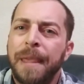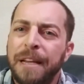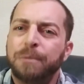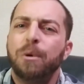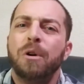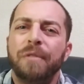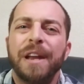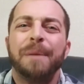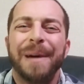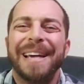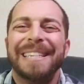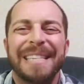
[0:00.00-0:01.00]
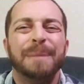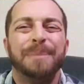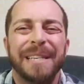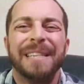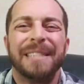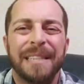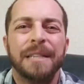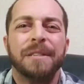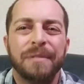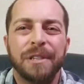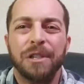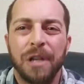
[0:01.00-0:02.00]
is motivated by a deep-seated sense
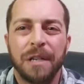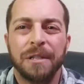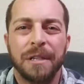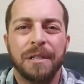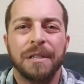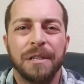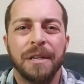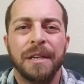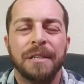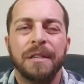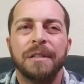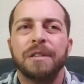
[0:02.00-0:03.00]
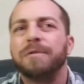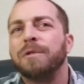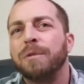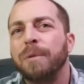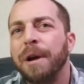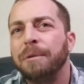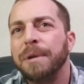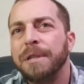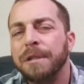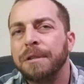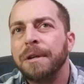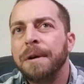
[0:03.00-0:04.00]
of injustice. He's in this for the right
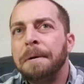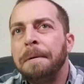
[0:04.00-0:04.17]
reasons.